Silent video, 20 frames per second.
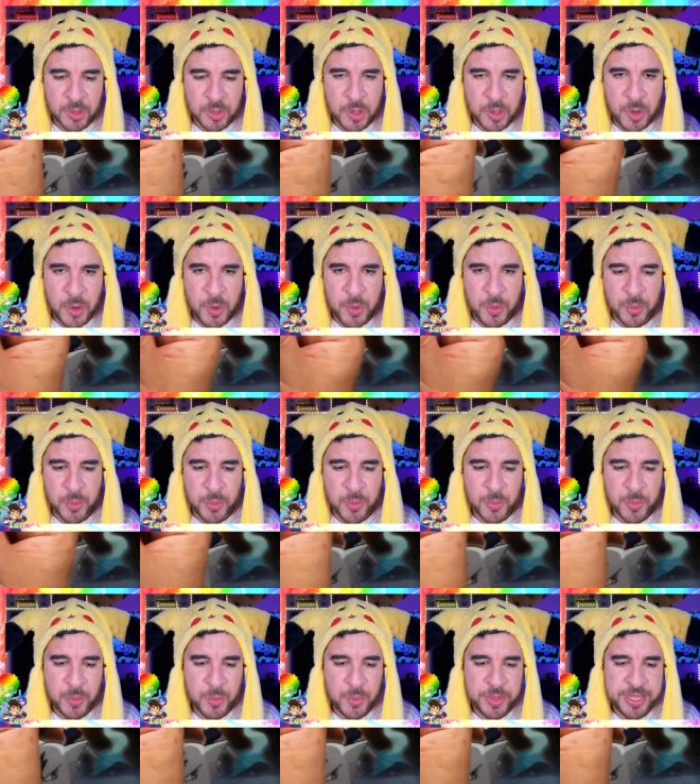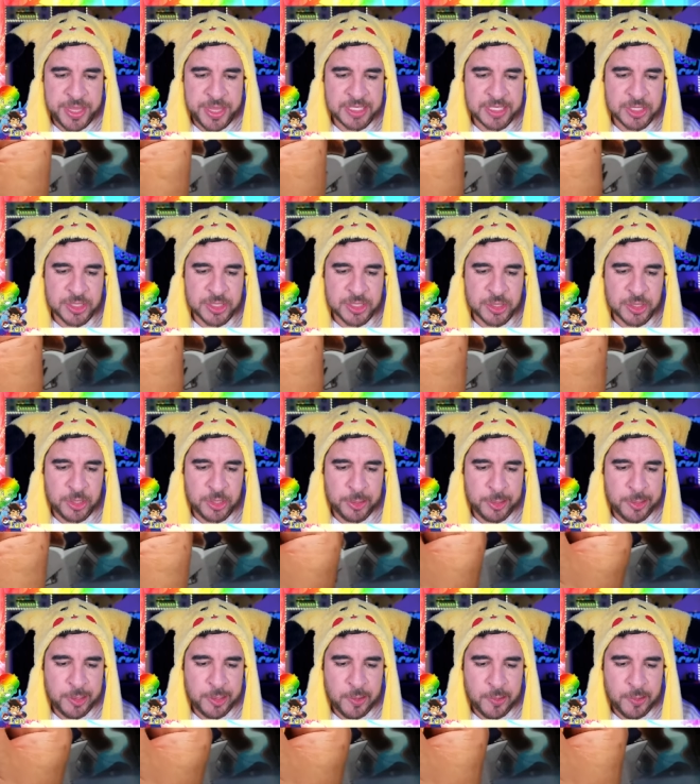go through this
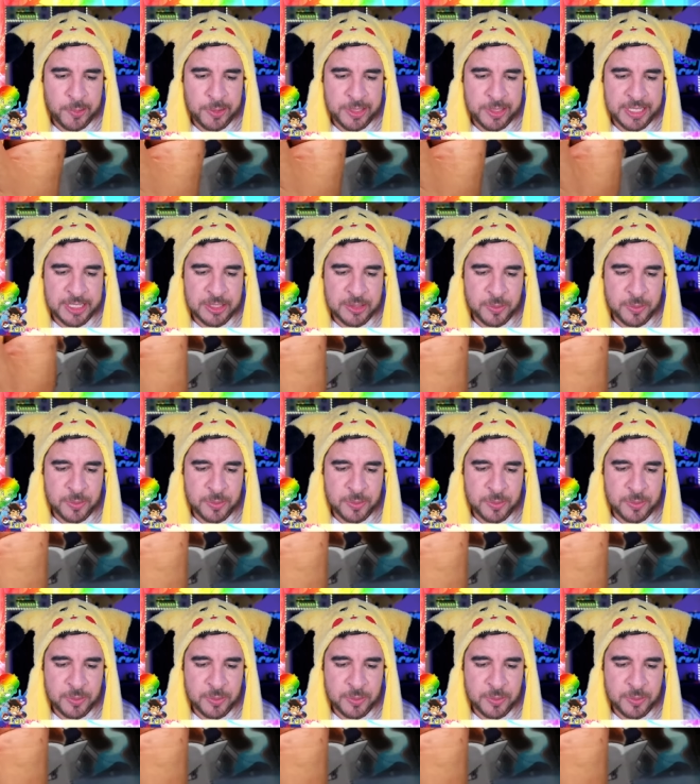slowly.